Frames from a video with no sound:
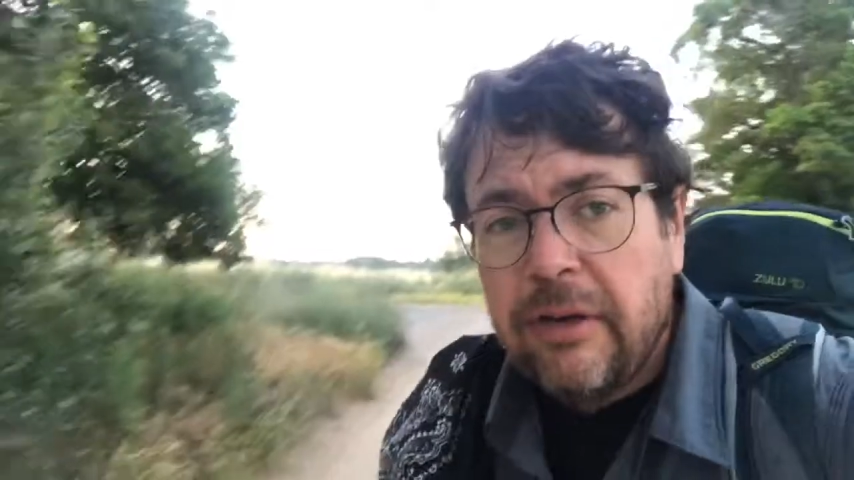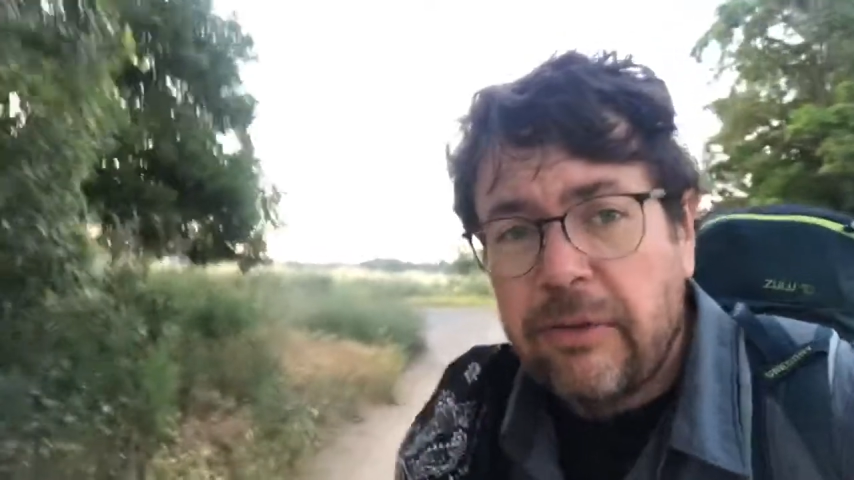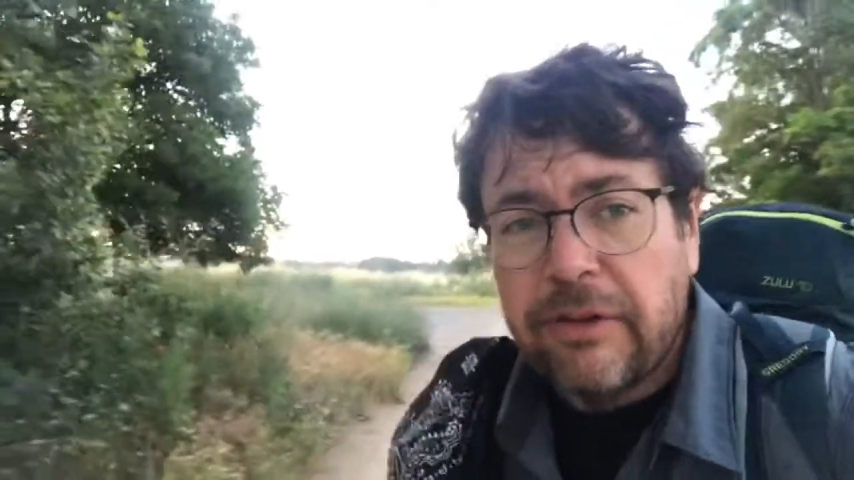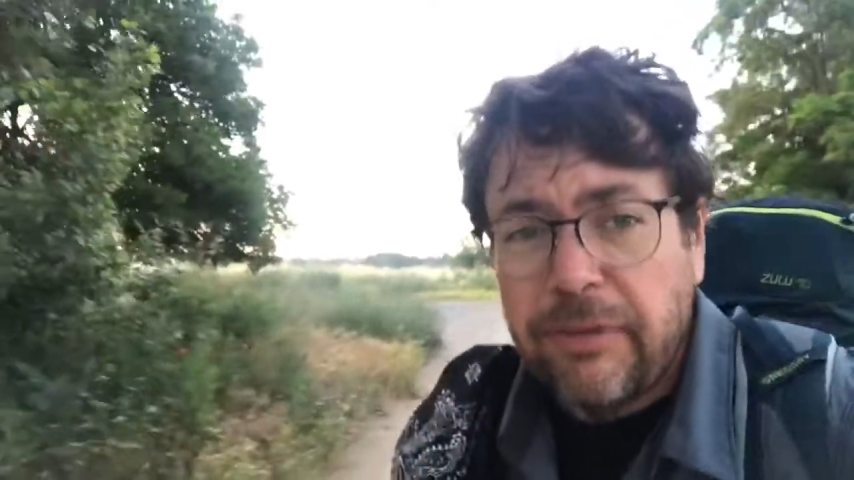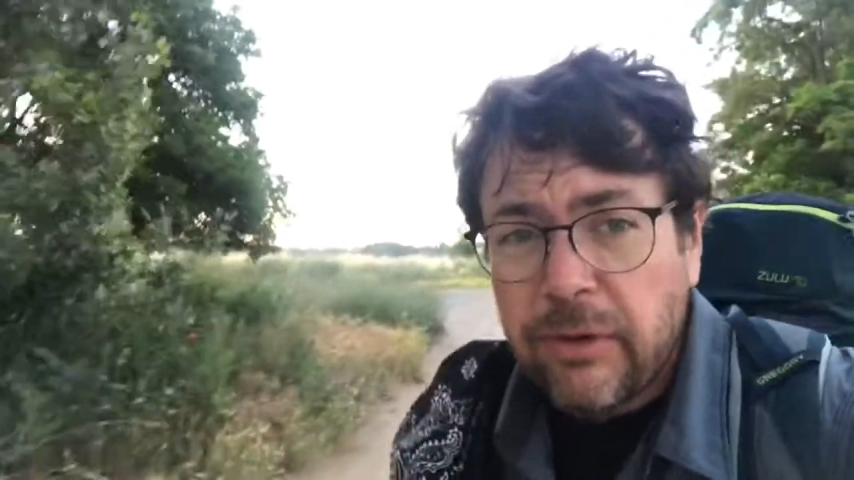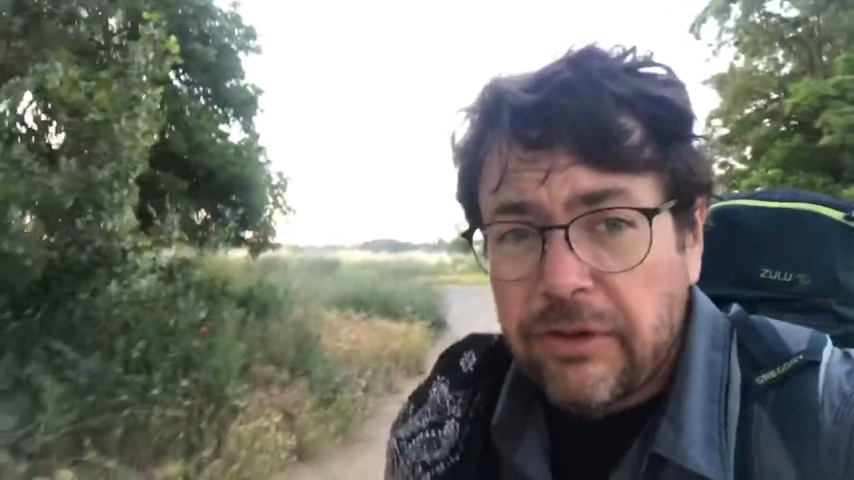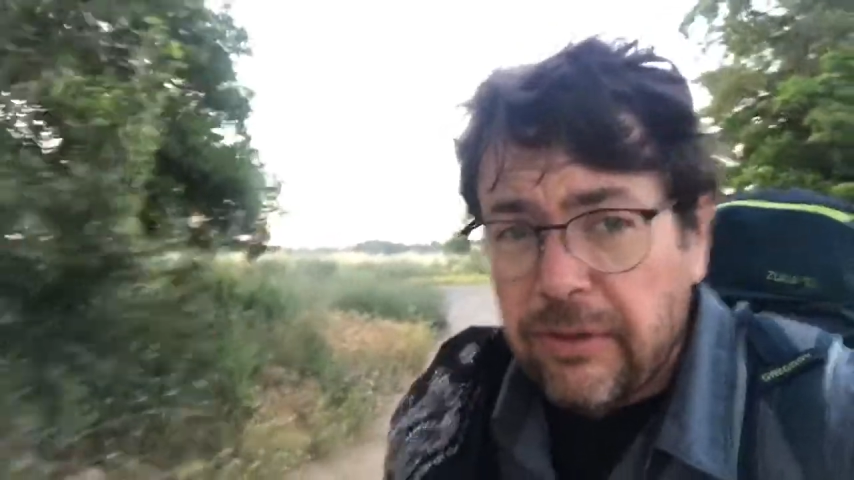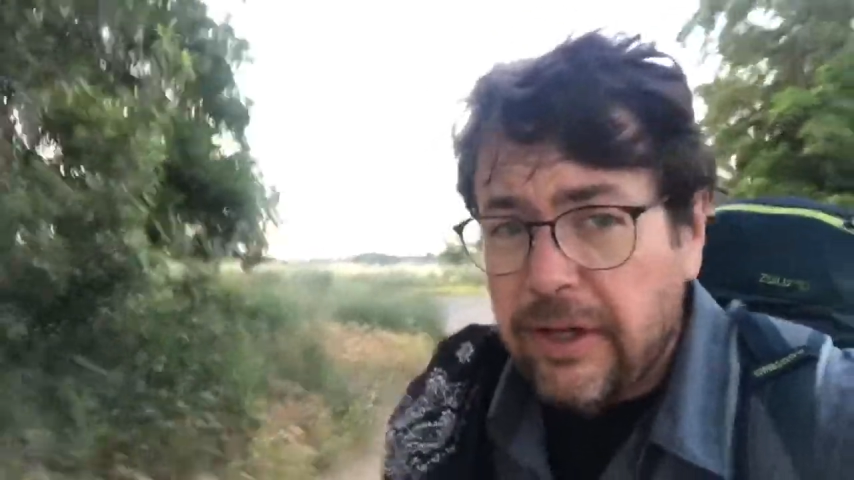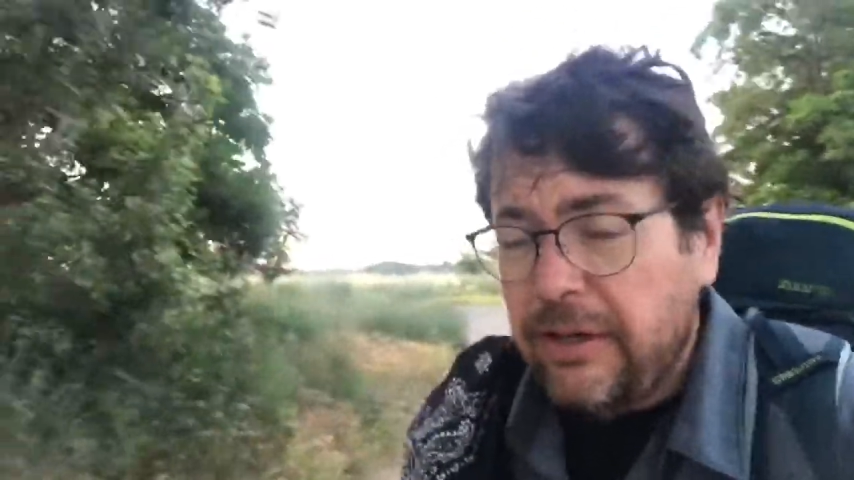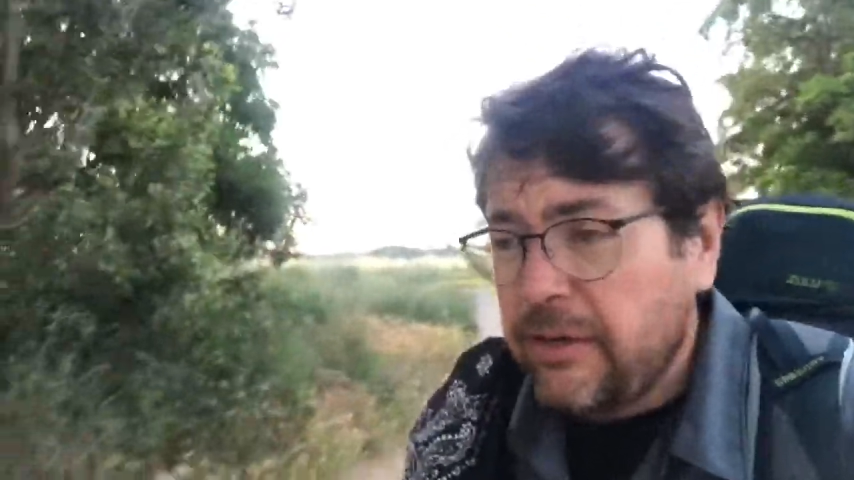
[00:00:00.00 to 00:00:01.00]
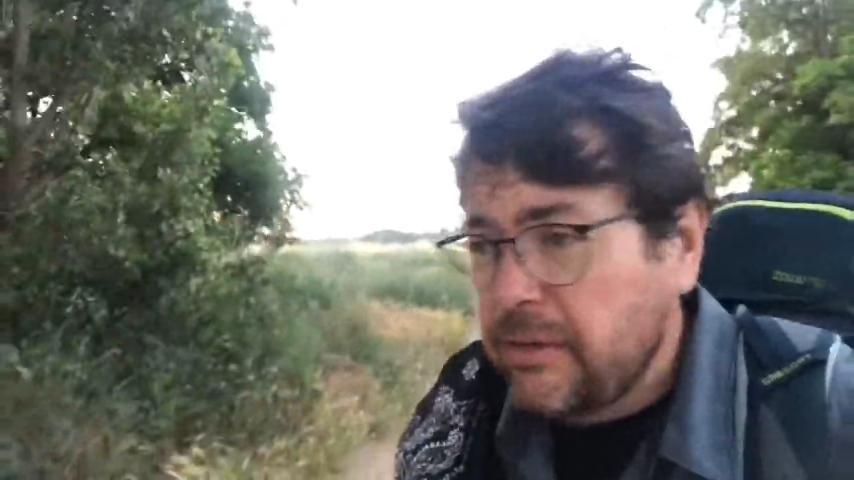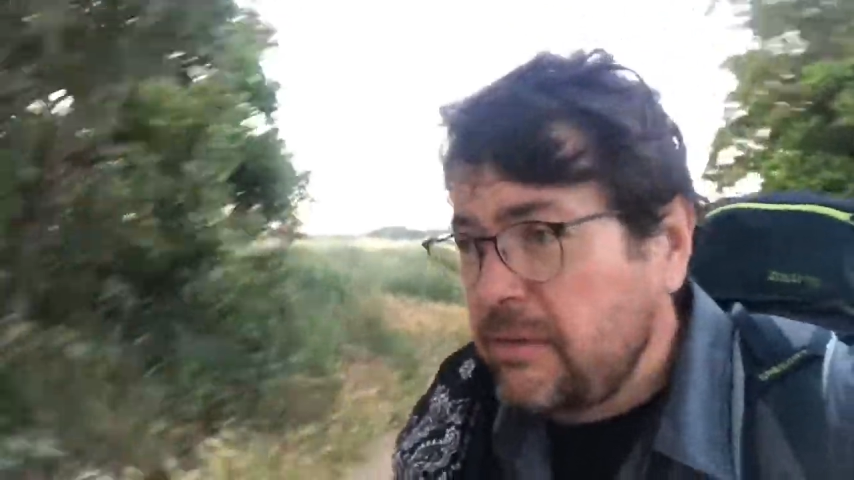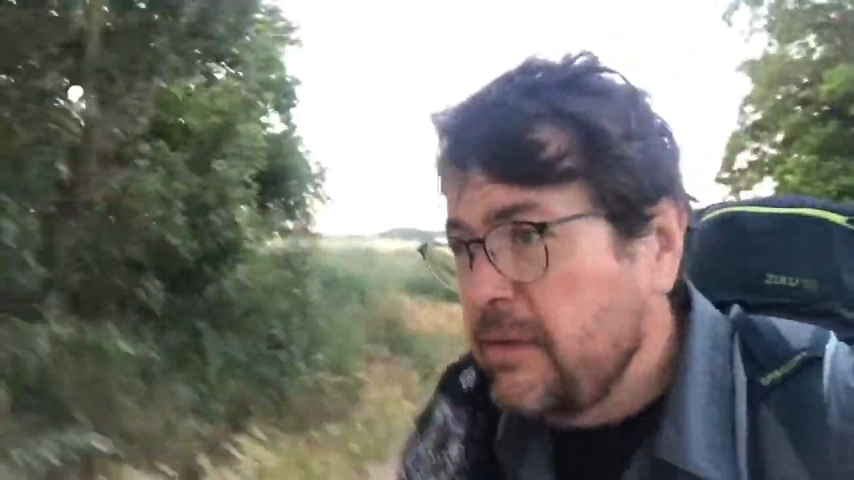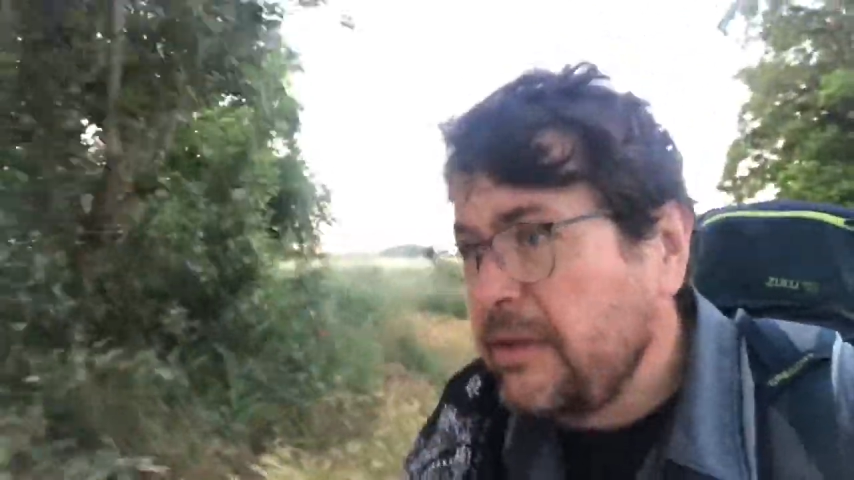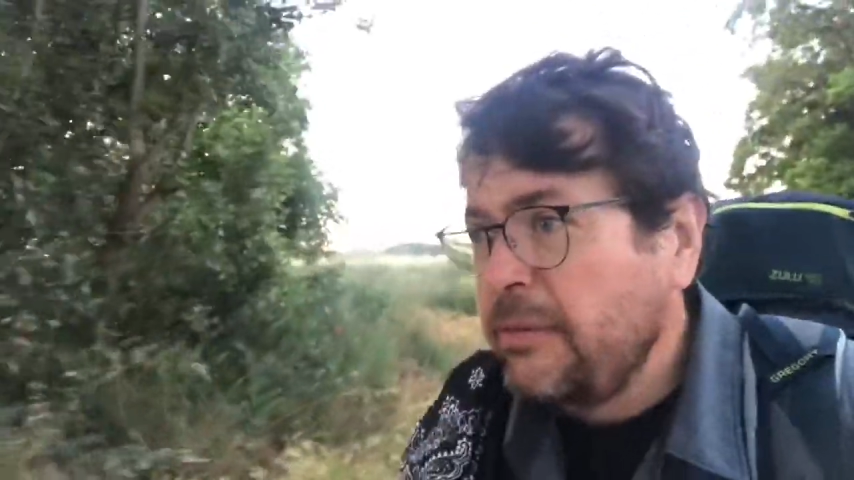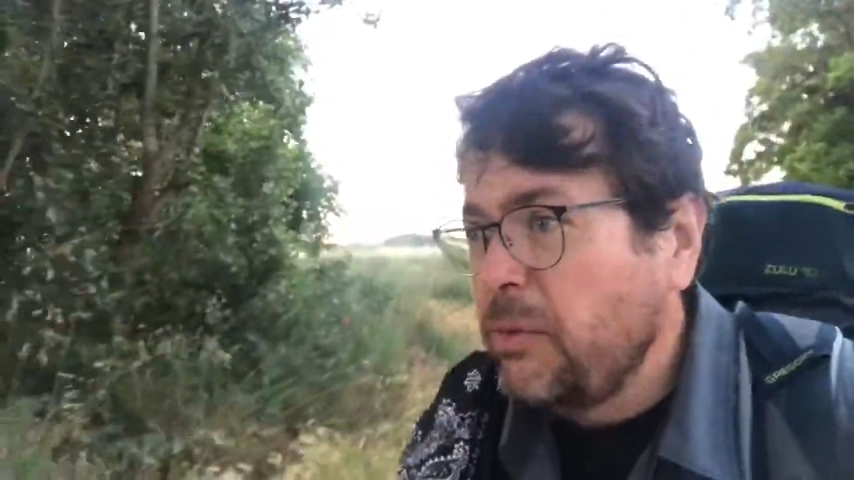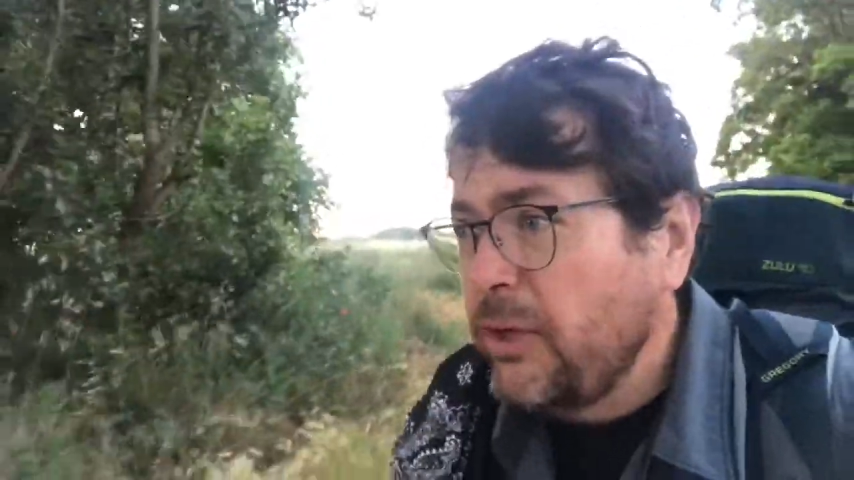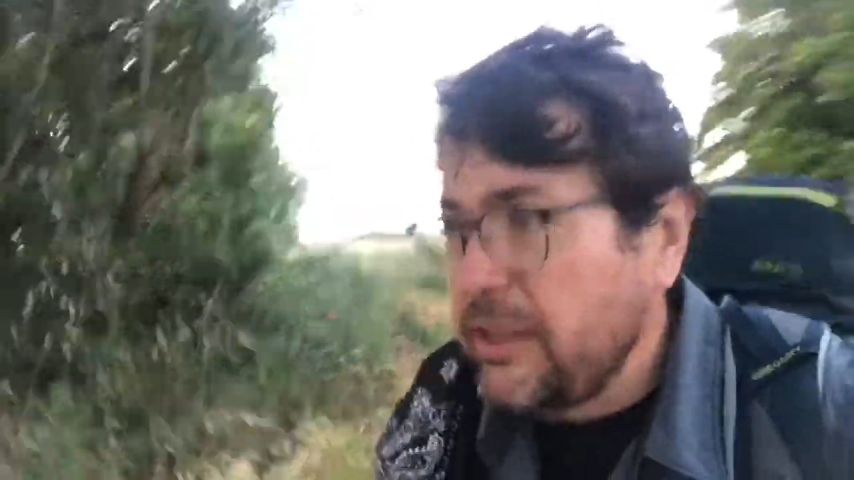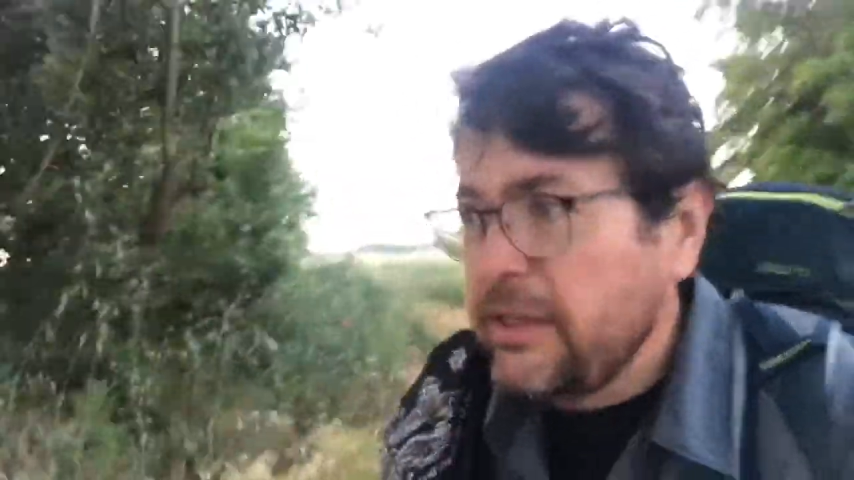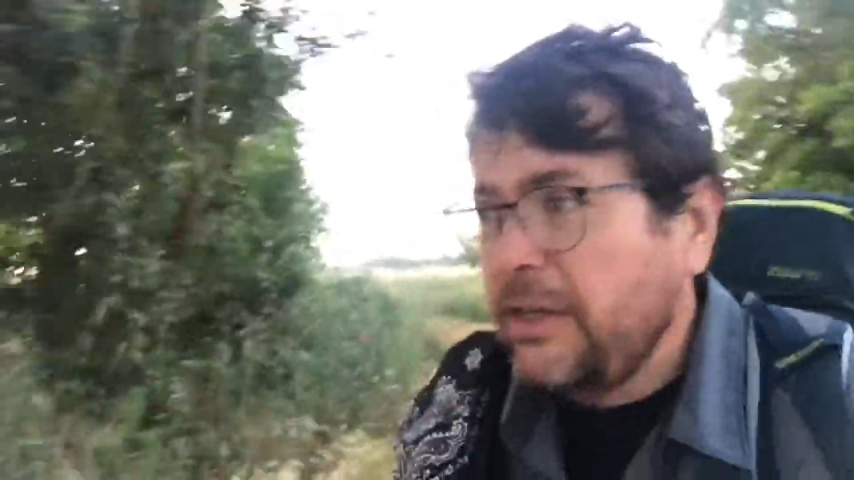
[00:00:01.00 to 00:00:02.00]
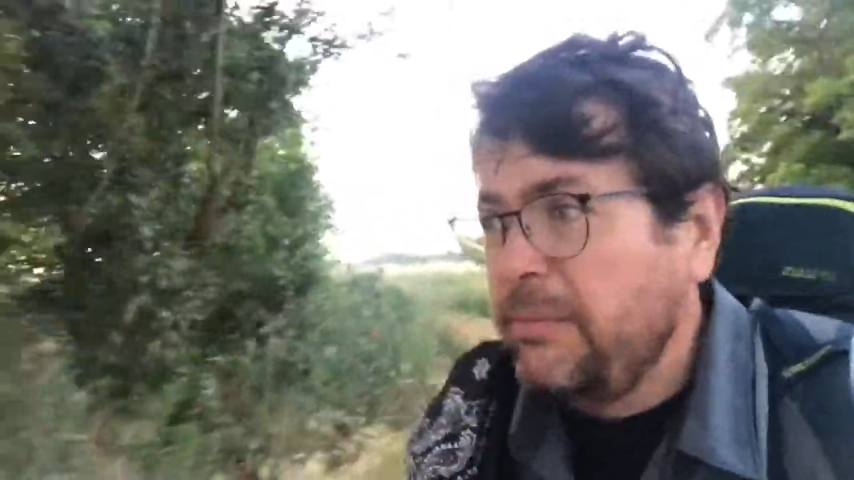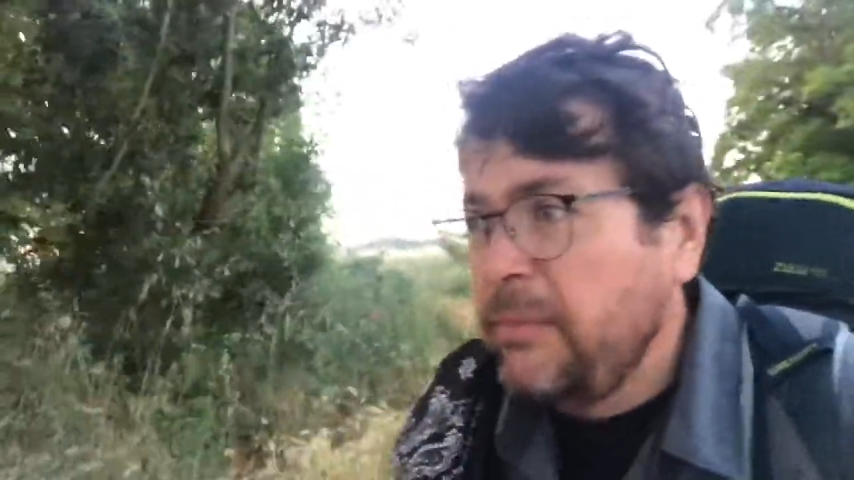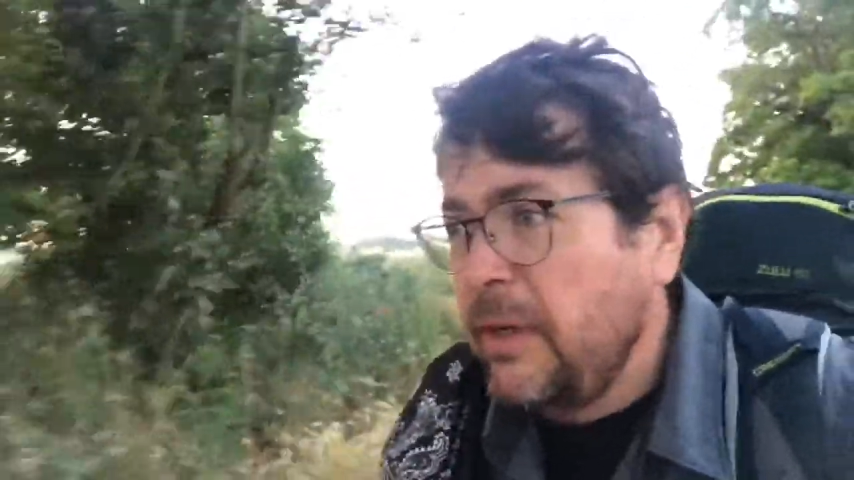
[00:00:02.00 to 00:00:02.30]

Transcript: we look forward to out here in the morning time.